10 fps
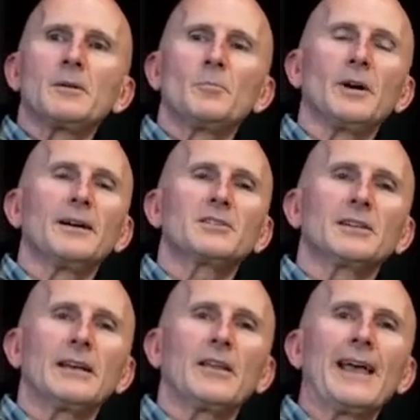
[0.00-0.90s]
But
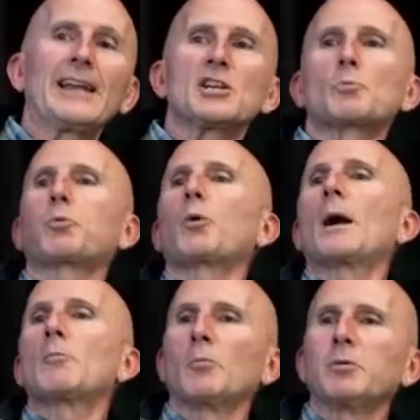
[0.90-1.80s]
uh, that is
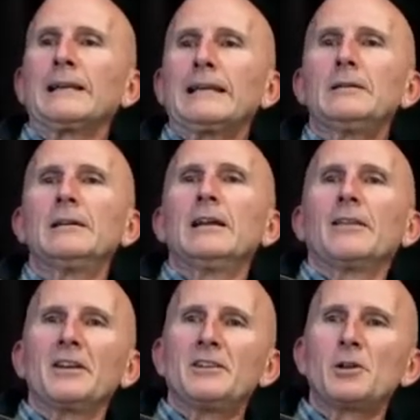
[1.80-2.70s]
probably
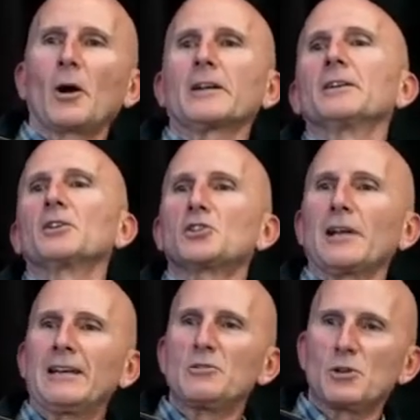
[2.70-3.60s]
the darkest
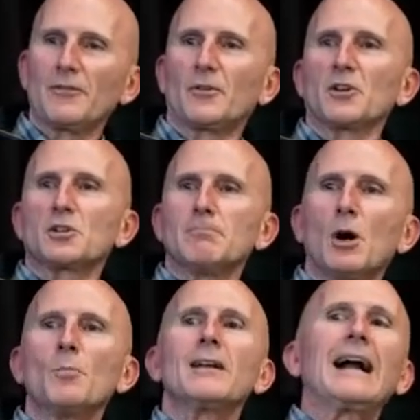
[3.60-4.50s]
and toughest
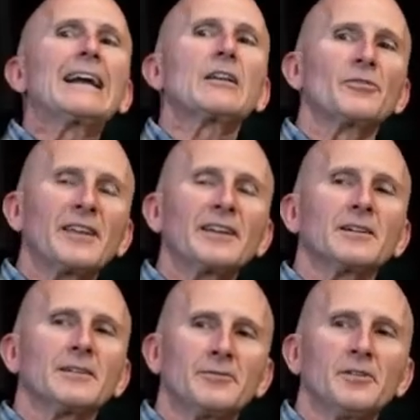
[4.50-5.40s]
moment I can think
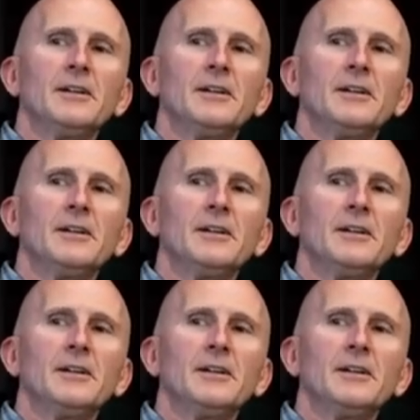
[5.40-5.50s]
of